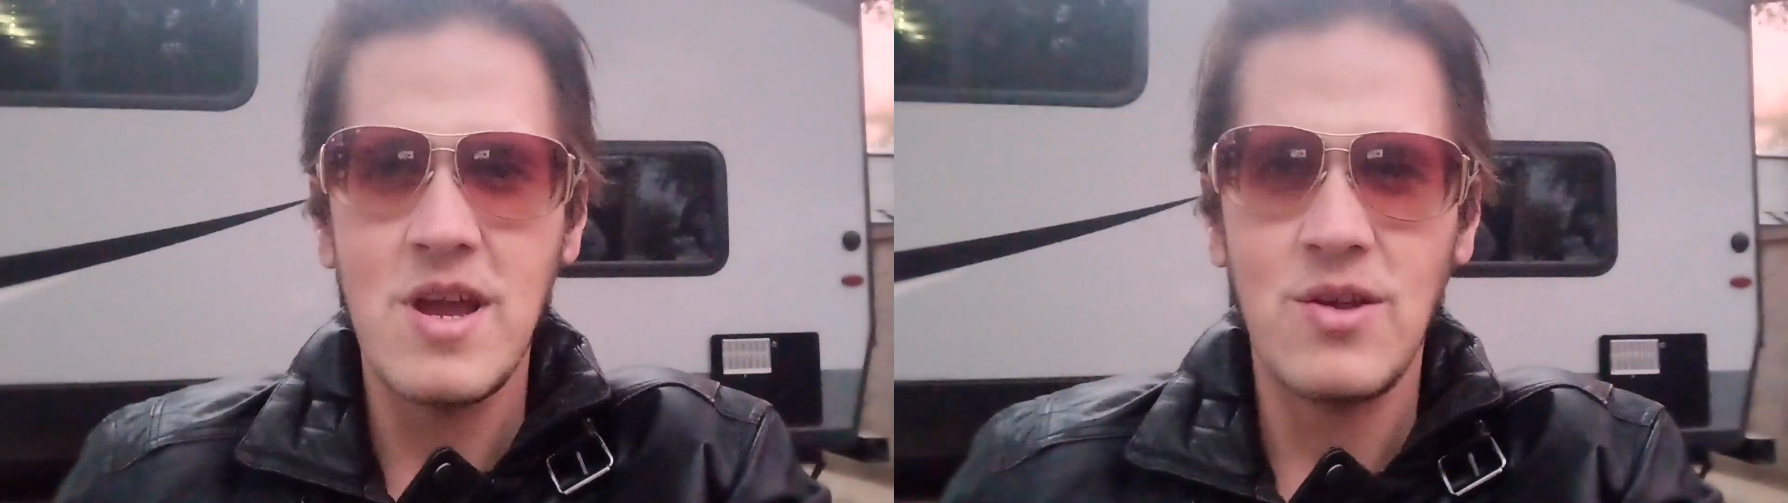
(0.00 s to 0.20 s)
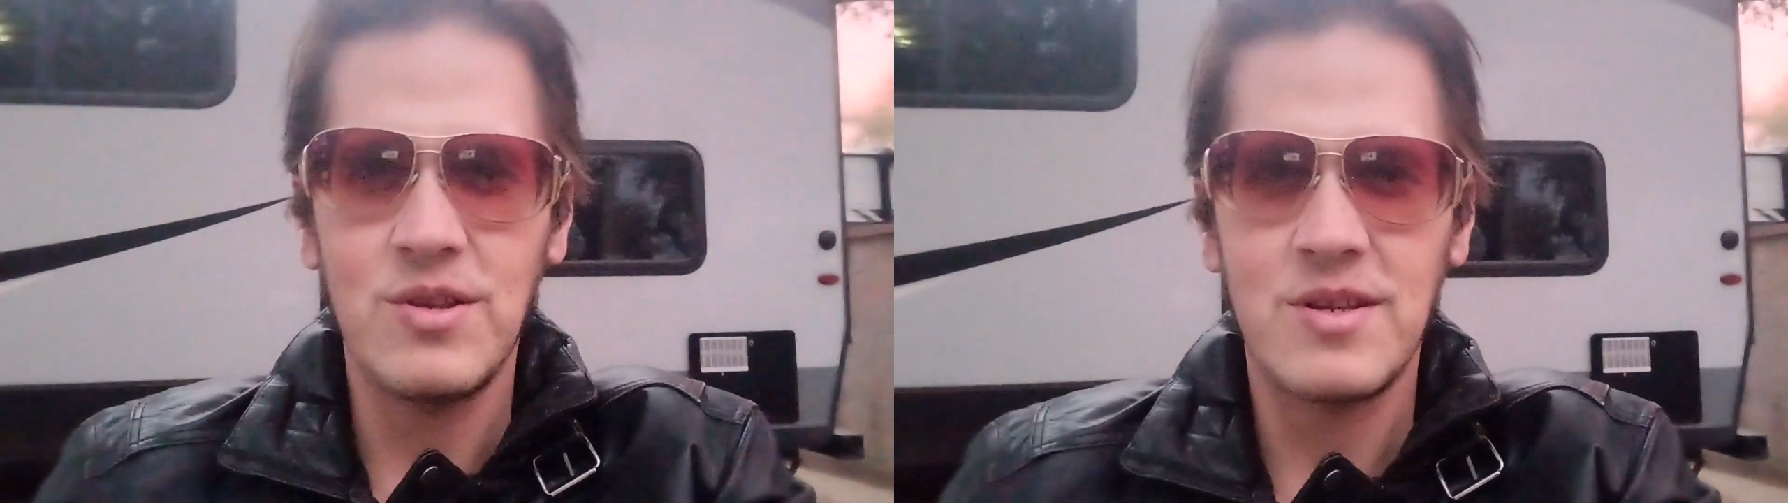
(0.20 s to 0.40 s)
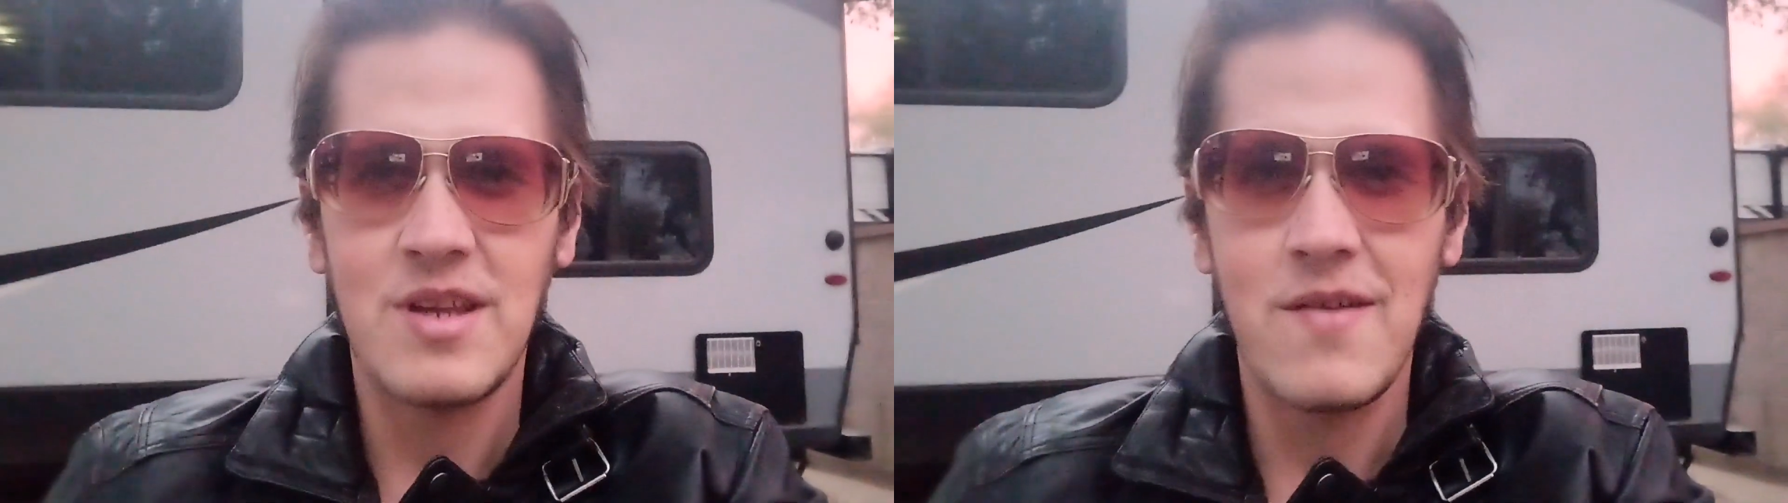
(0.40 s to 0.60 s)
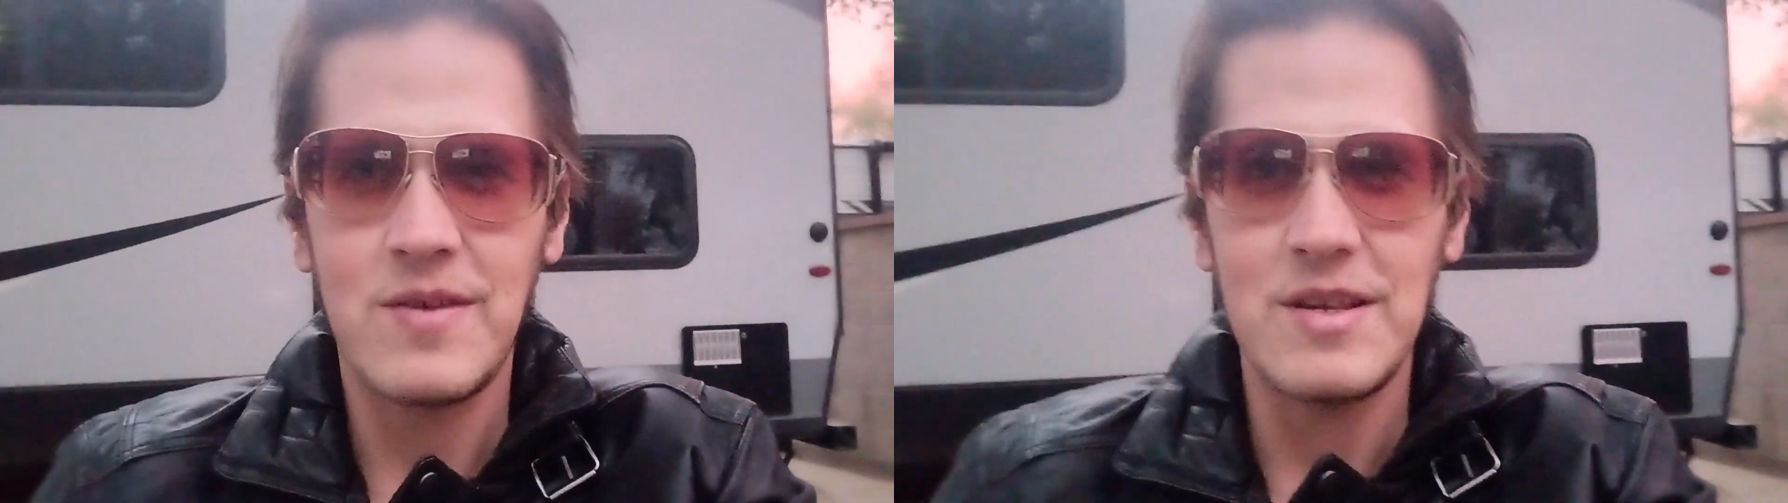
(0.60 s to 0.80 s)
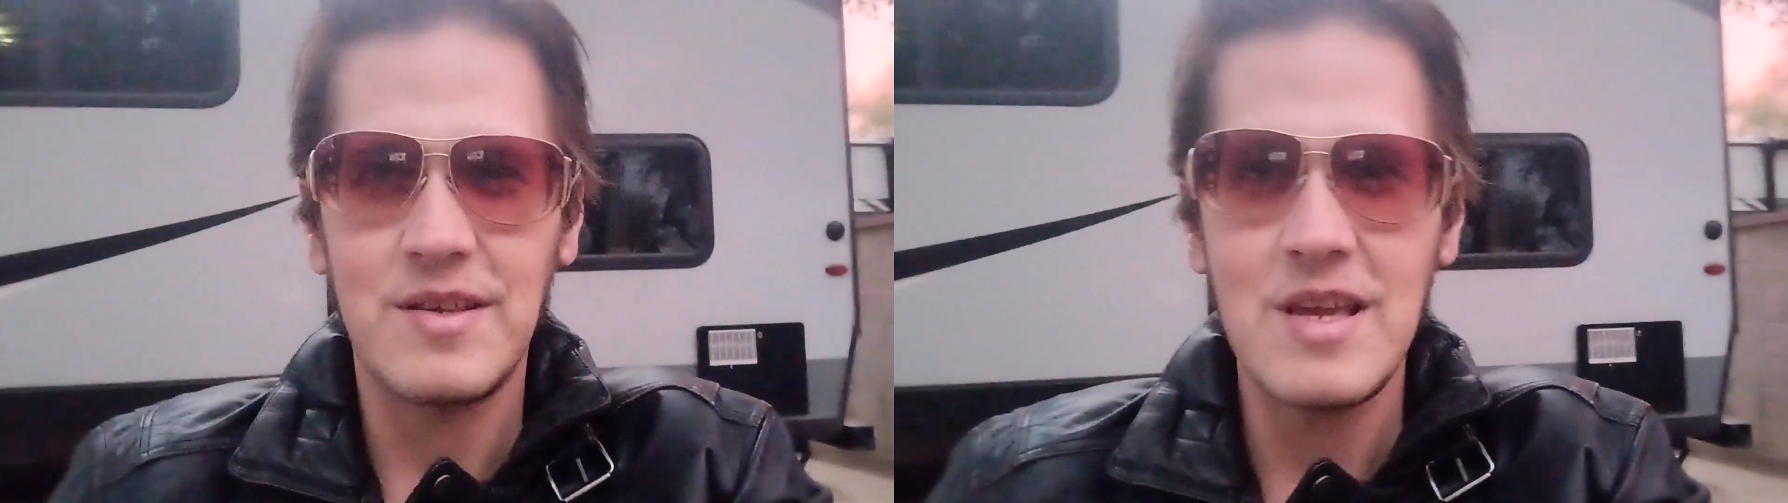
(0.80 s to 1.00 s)
You'll just have
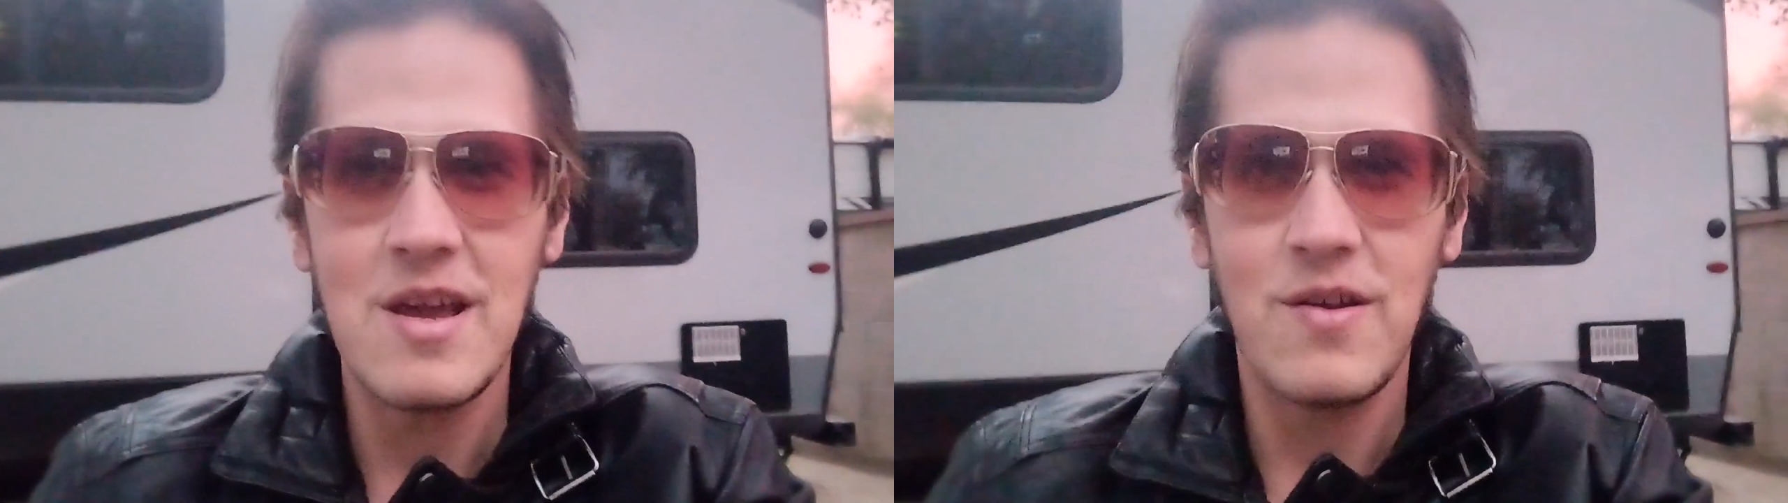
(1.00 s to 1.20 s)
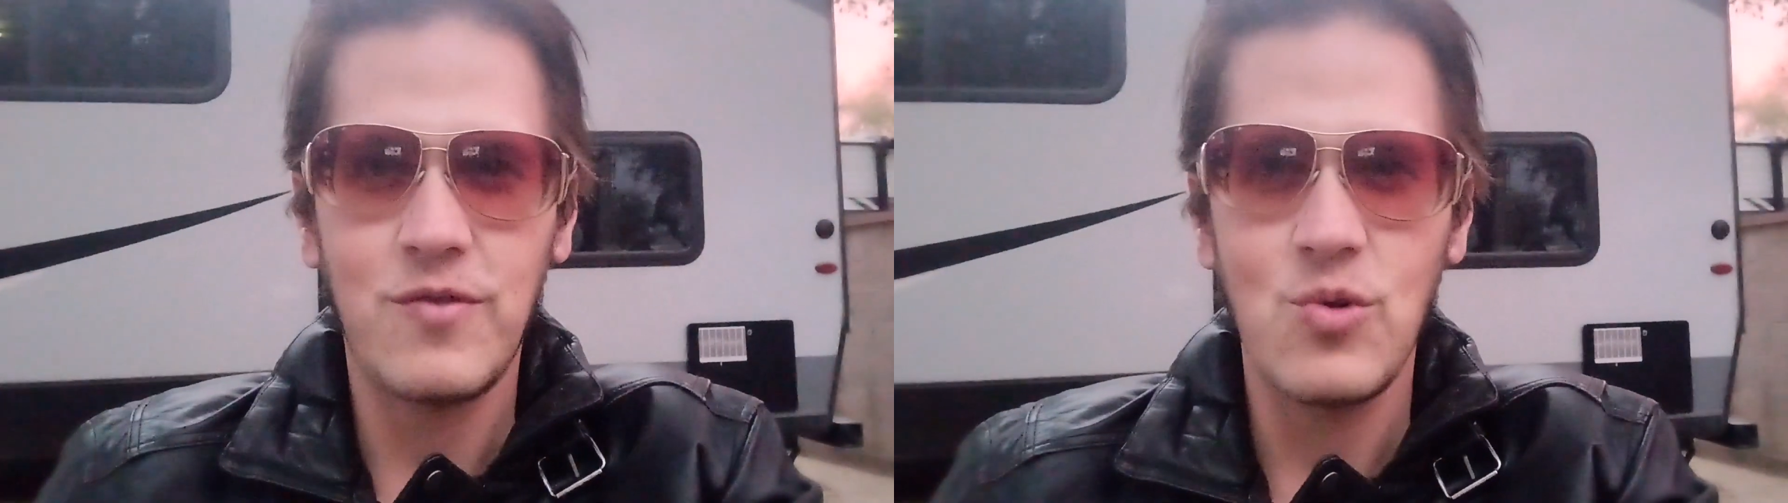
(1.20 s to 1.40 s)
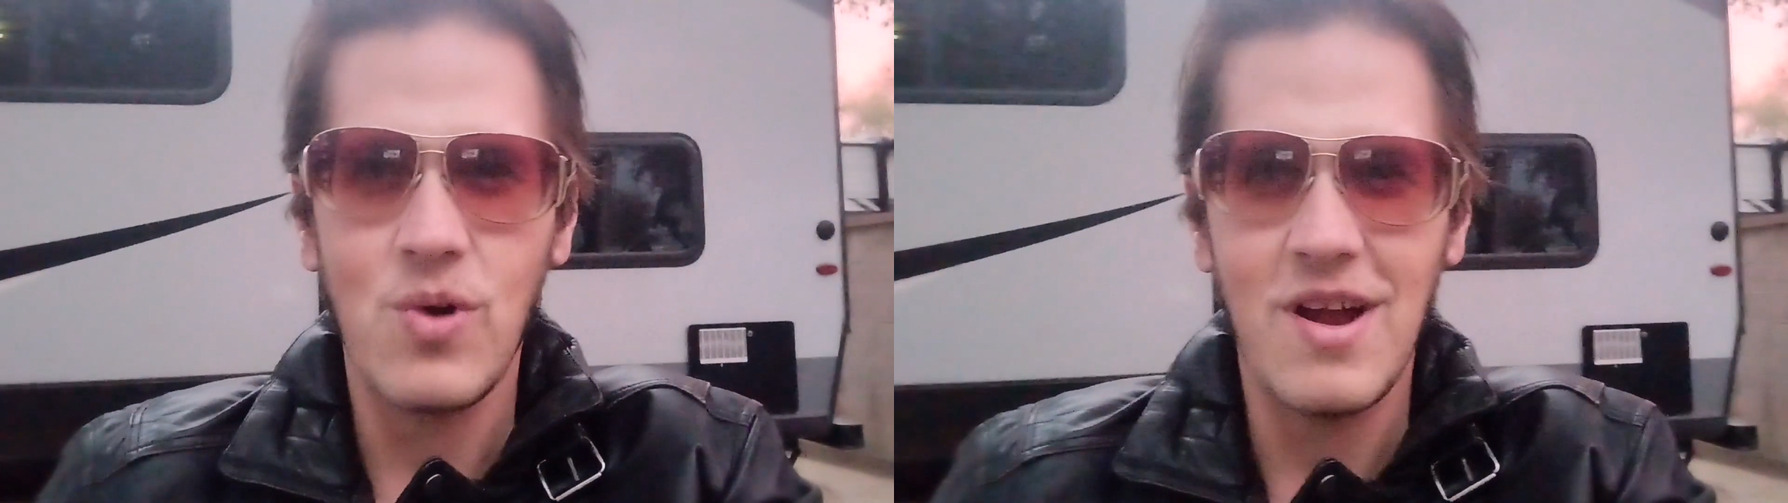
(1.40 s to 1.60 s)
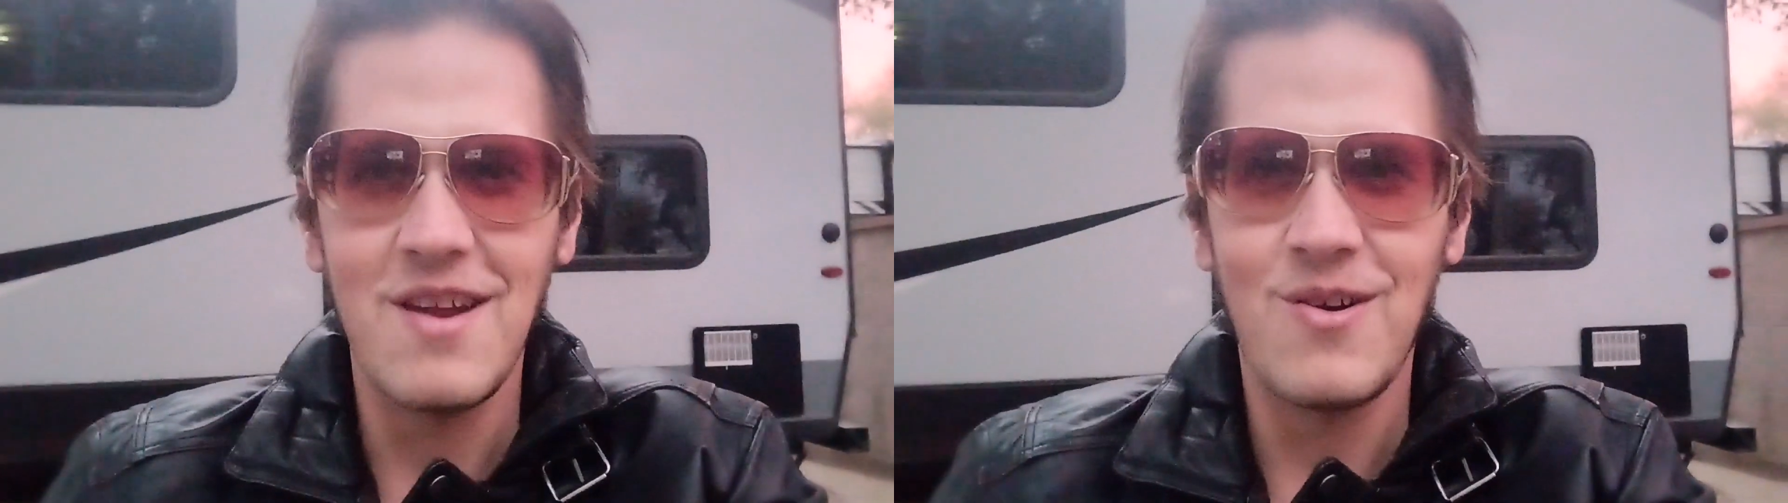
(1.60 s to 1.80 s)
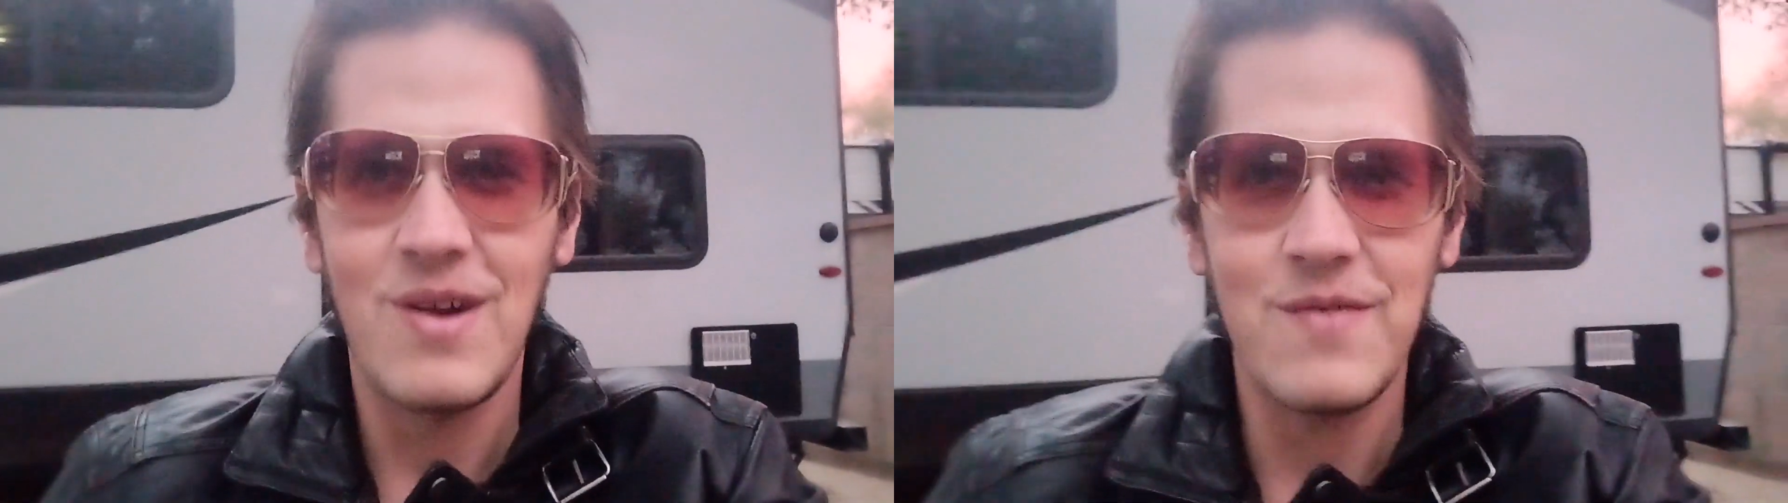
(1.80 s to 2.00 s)
to see it if you want to,